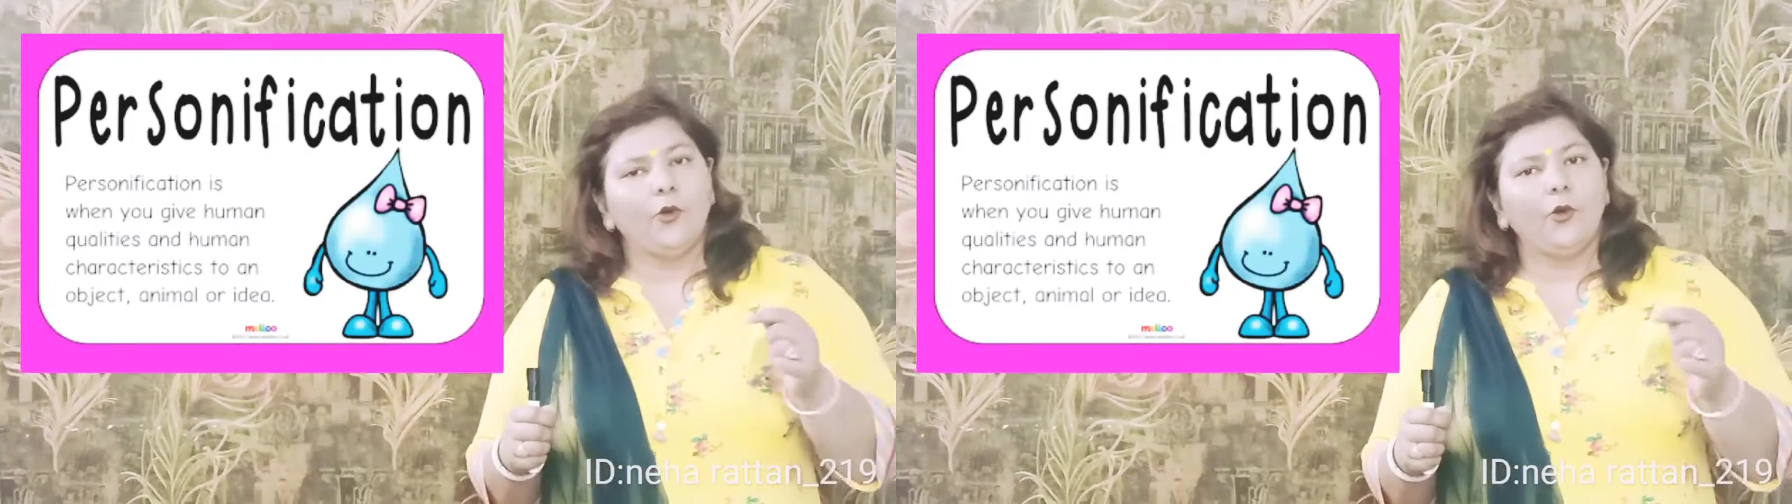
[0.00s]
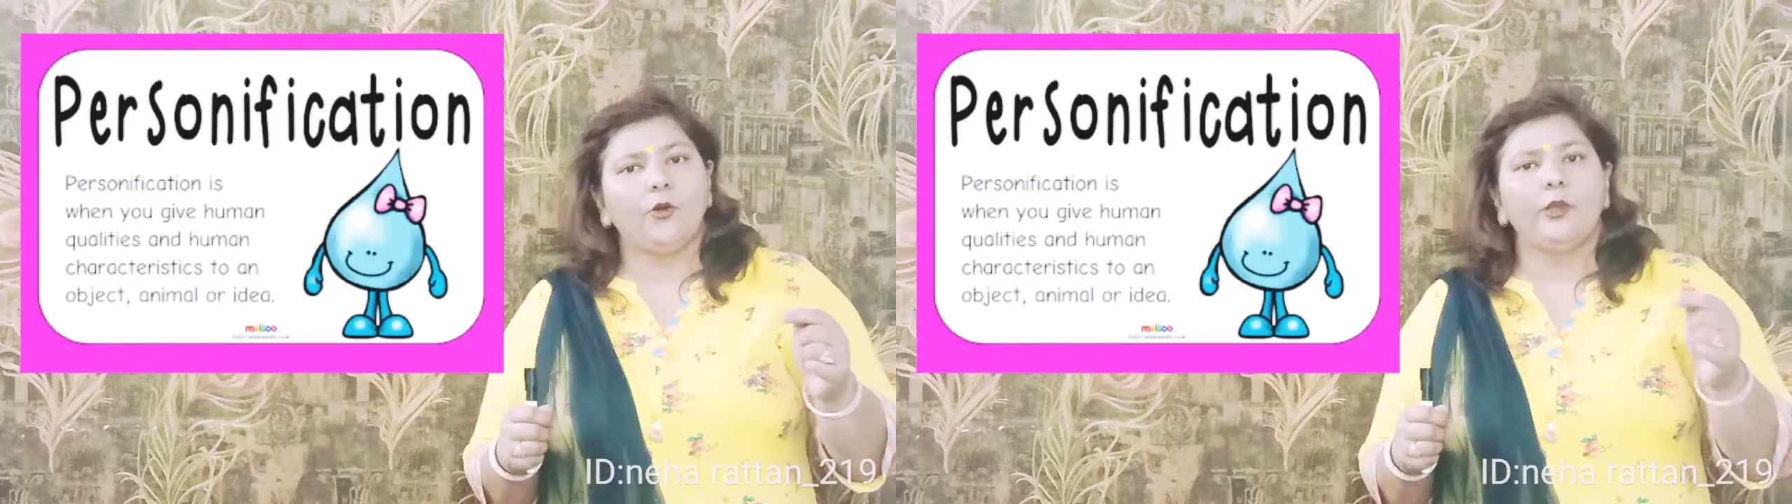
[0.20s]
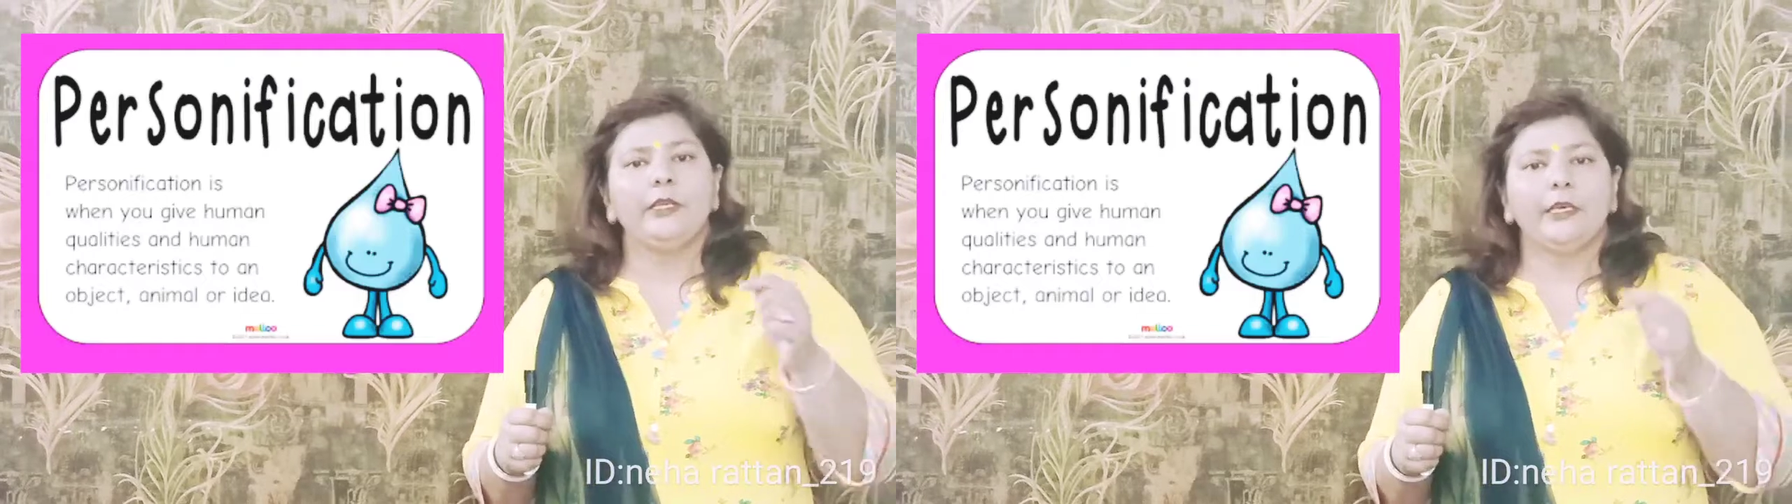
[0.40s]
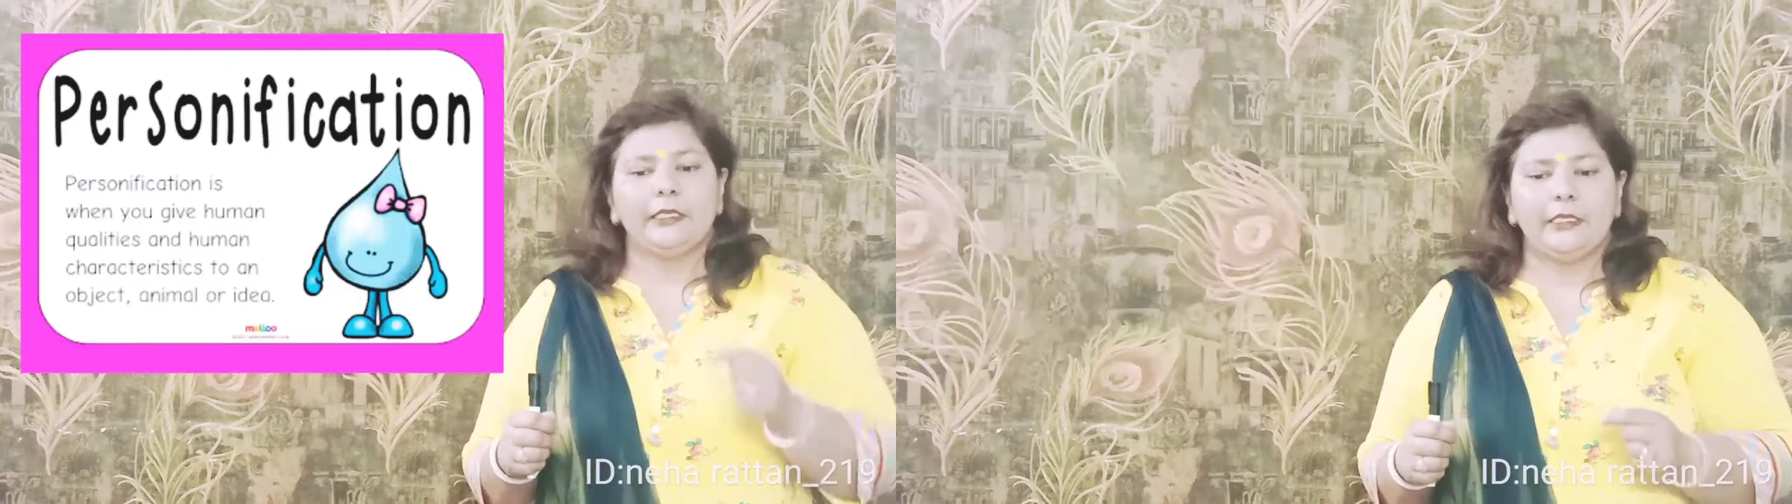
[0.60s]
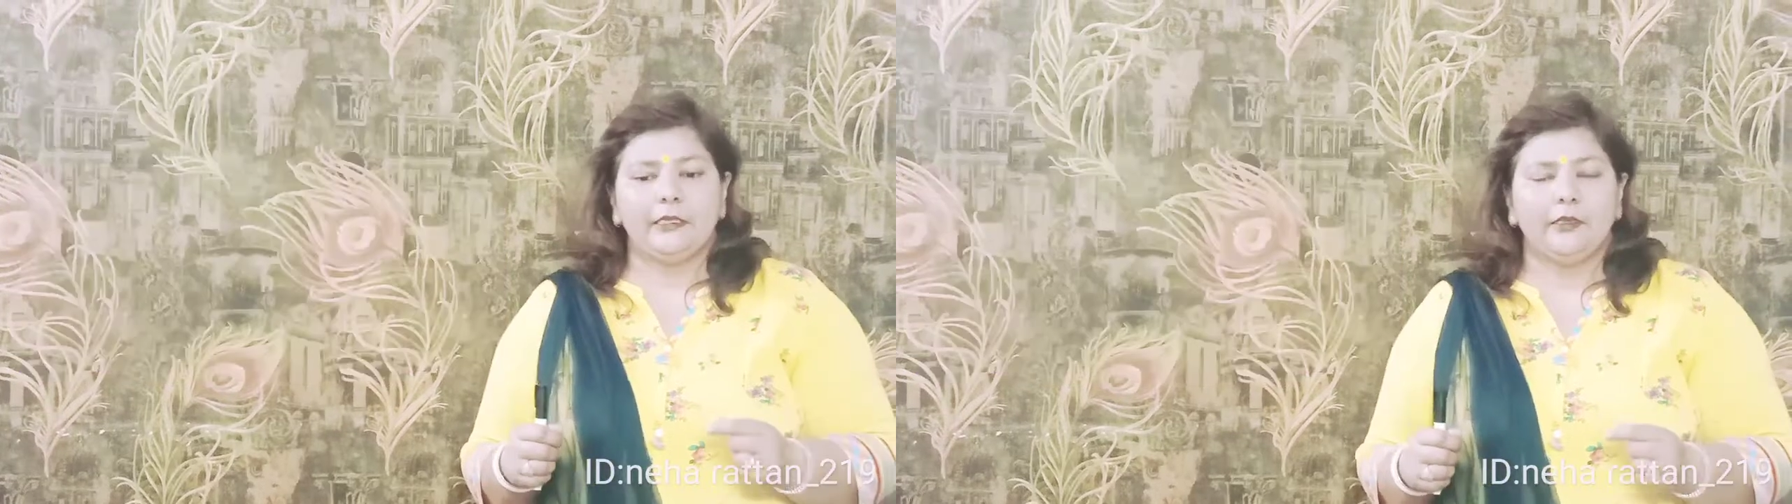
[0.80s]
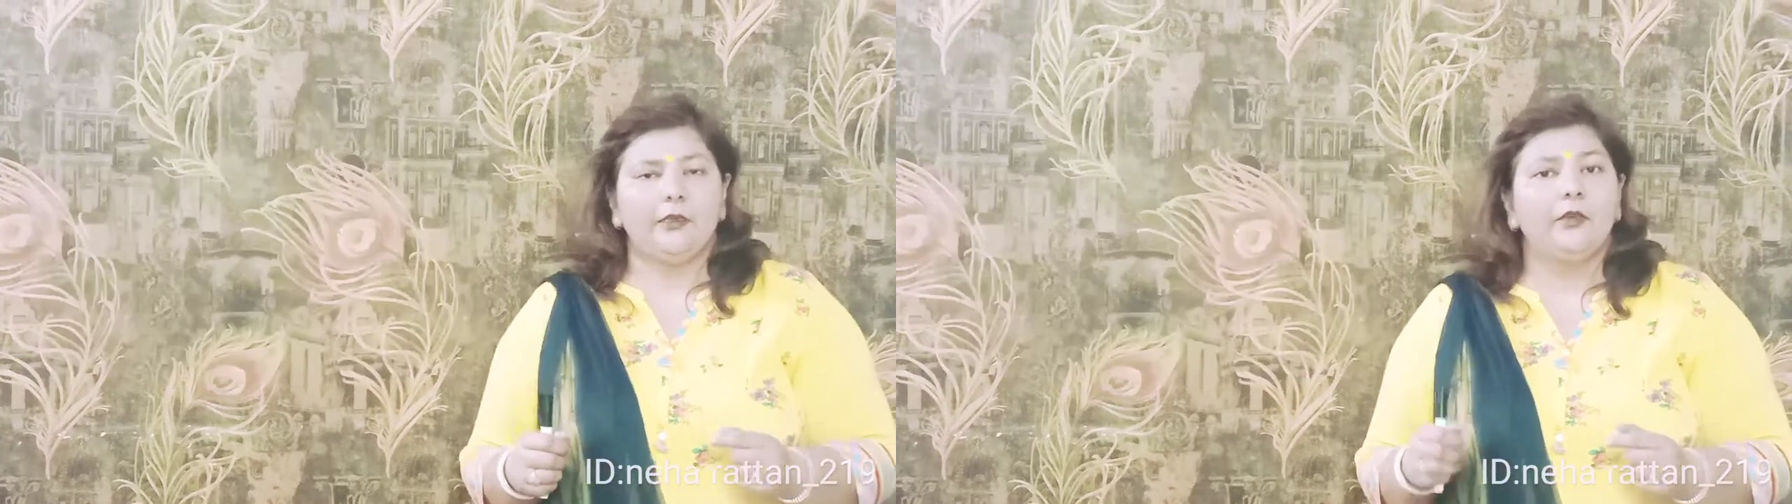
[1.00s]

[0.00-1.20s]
or an idea.